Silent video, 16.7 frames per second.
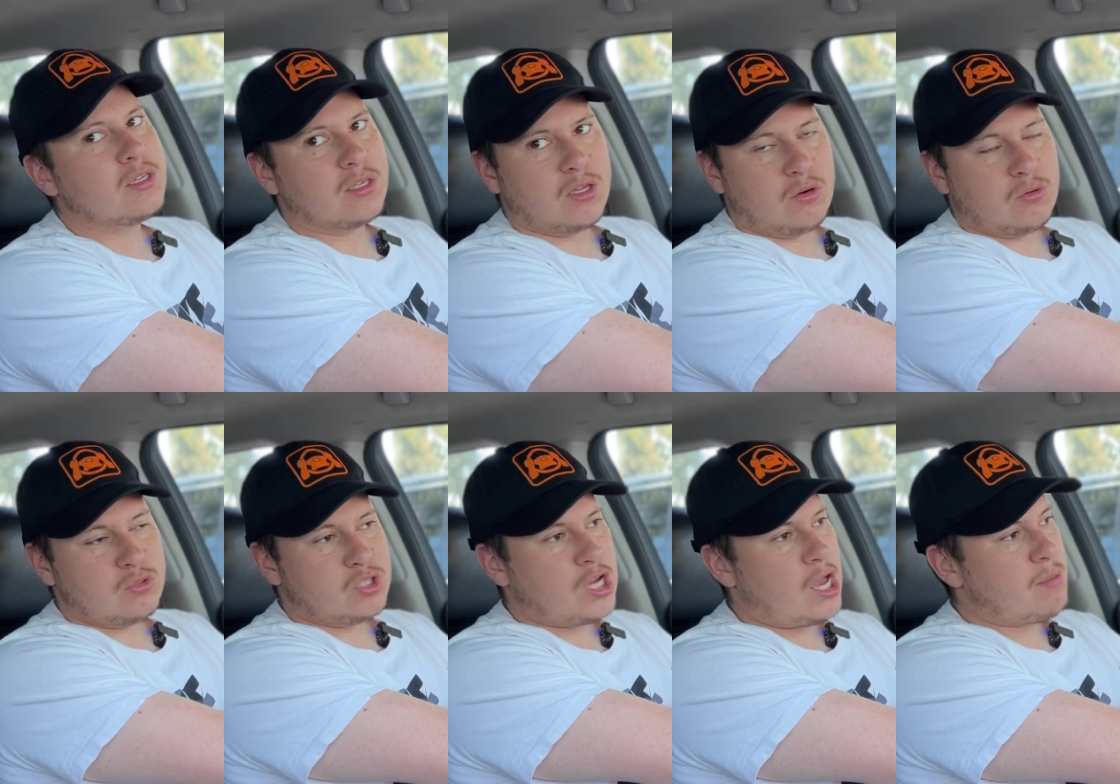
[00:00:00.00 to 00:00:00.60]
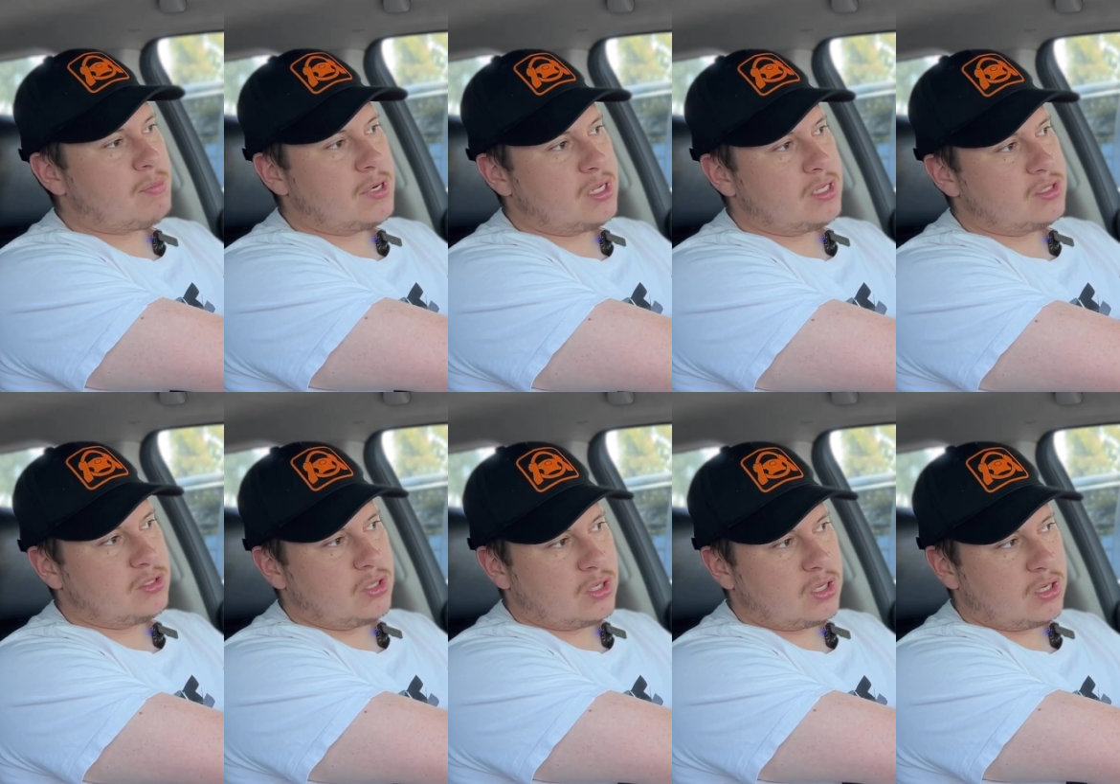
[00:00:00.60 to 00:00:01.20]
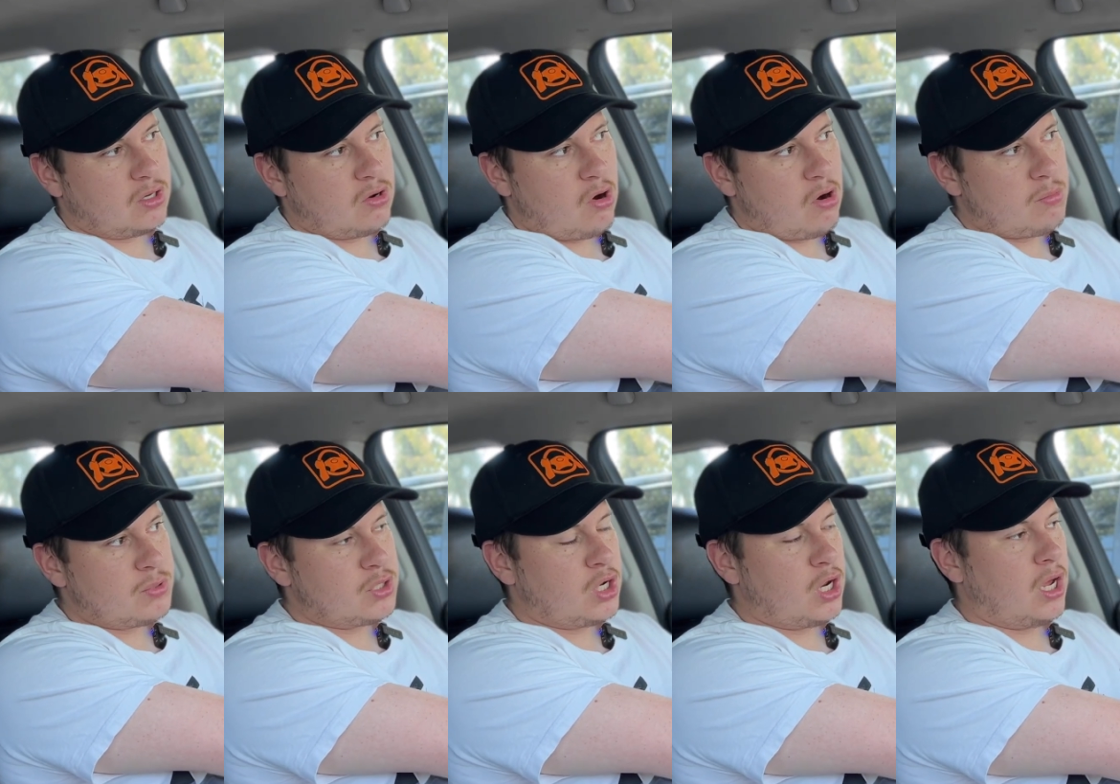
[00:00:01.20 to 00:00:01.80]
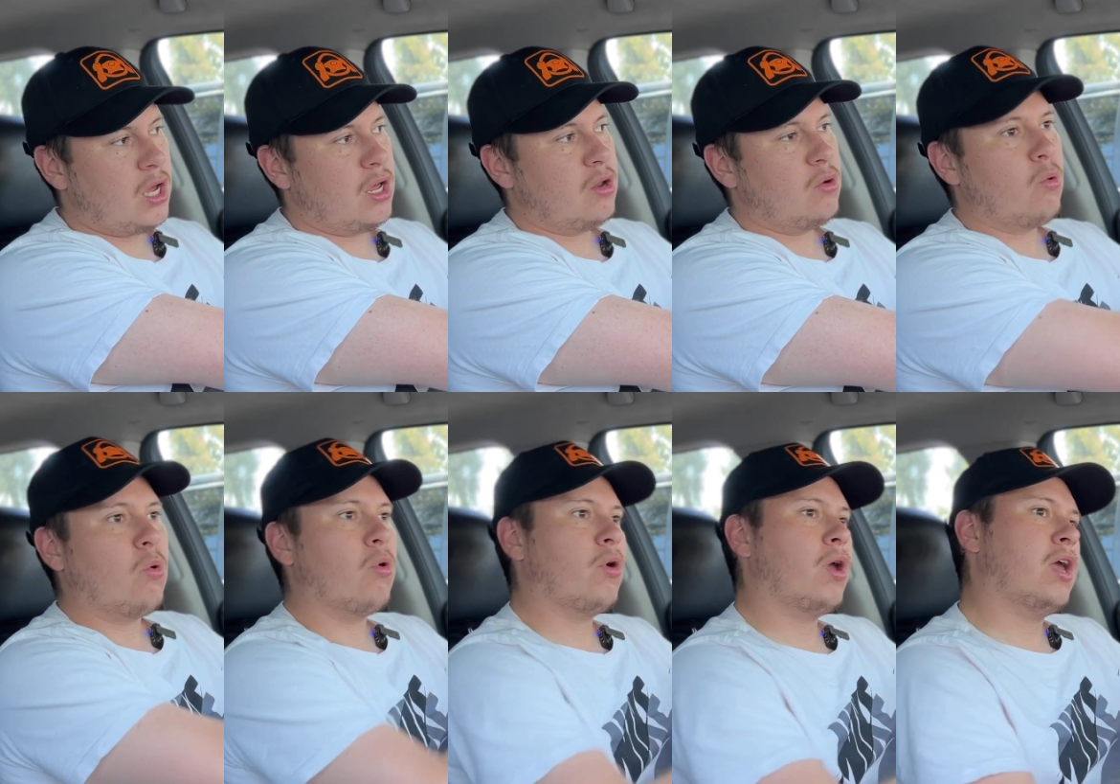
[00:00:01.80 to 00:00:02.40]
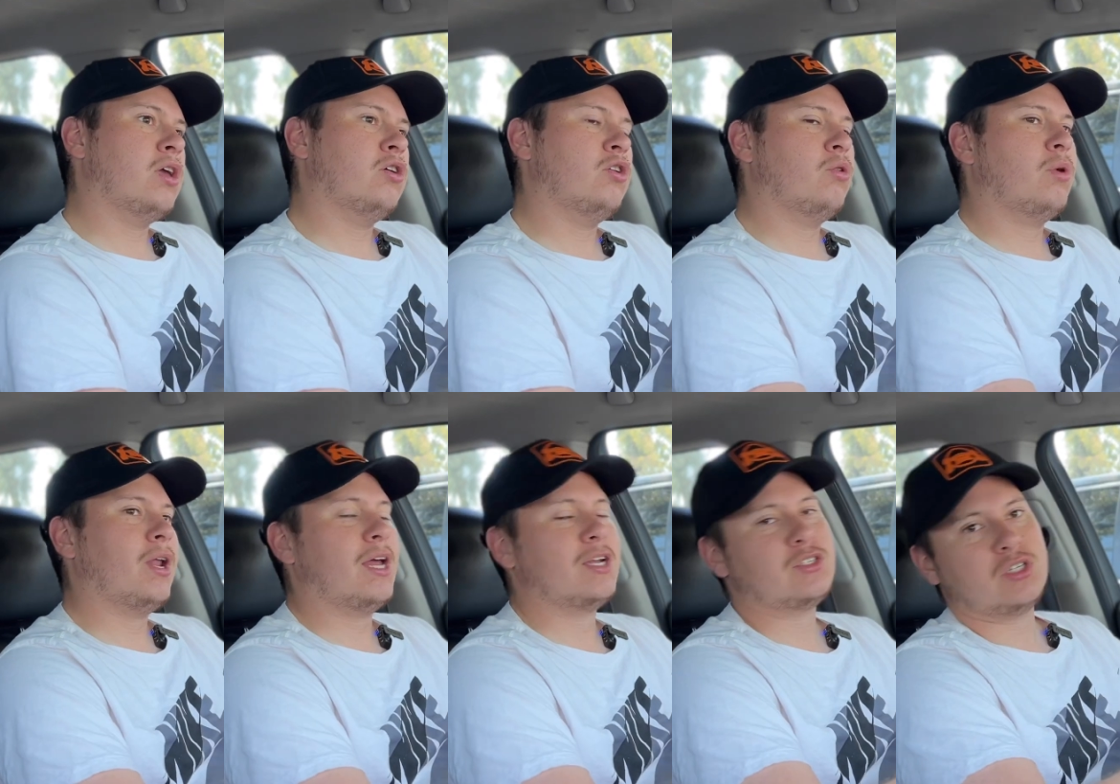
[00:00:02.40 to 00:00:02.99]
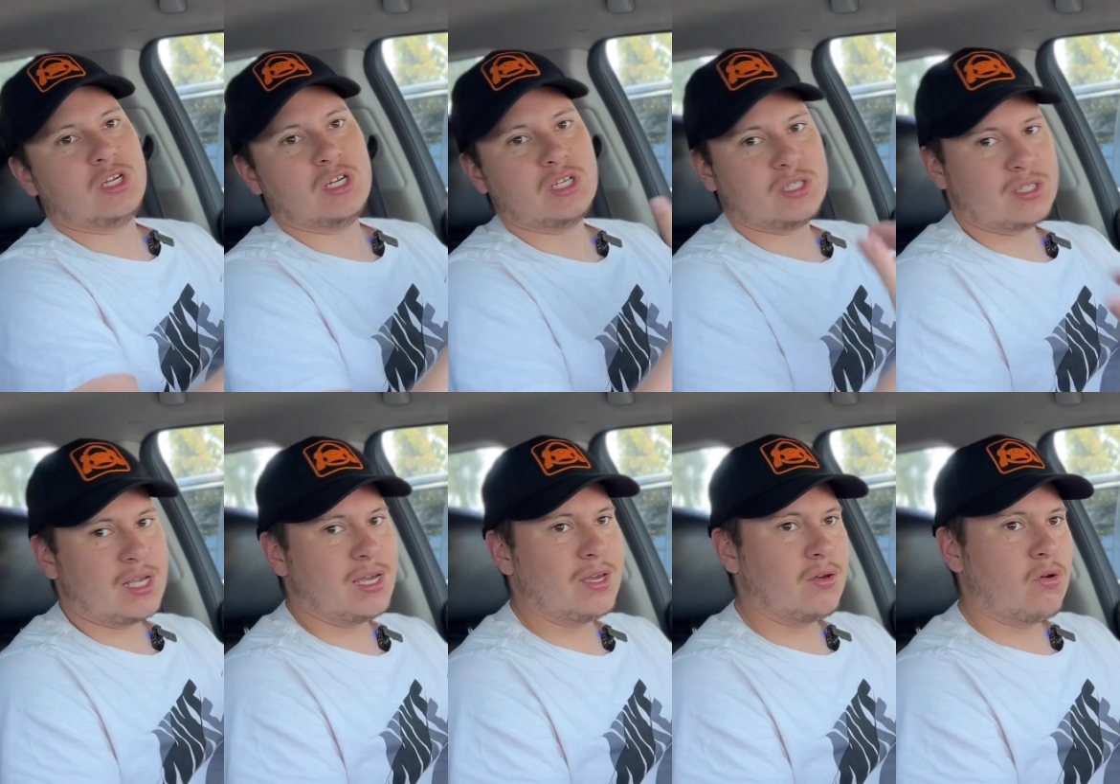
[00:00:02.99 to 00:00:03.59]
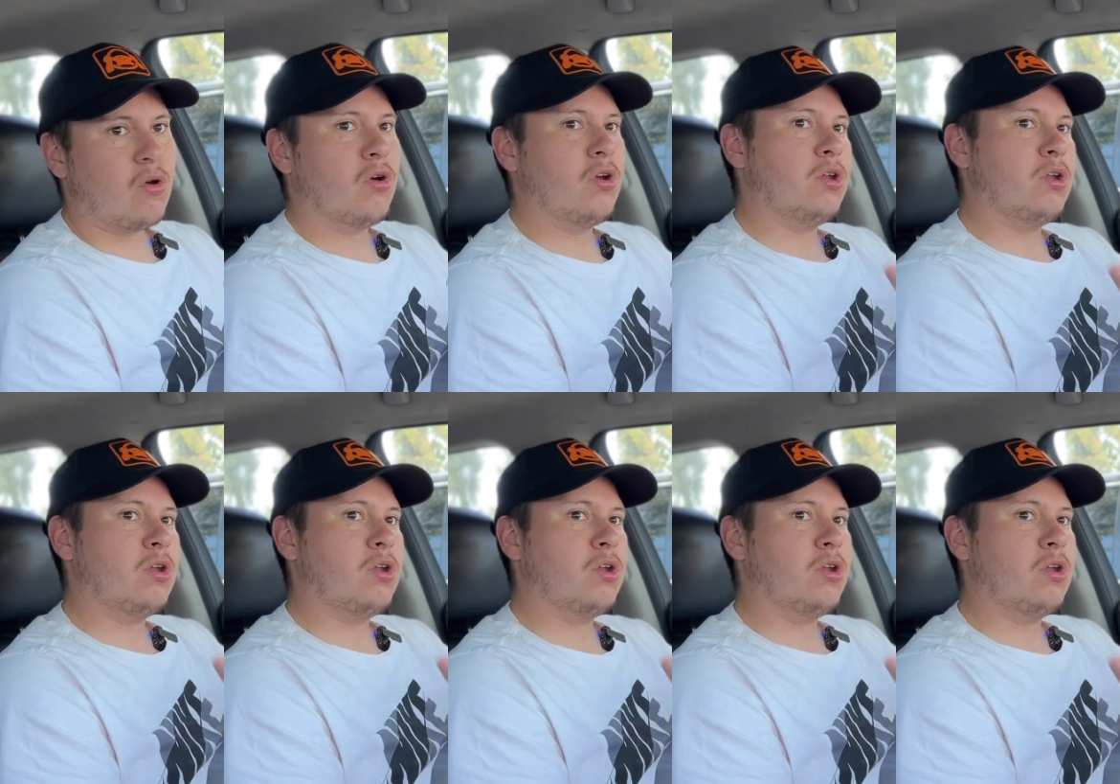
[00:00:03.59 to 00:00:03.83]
you know, Japanese looking garbage can, or hey, you know what, I actually need a second car, I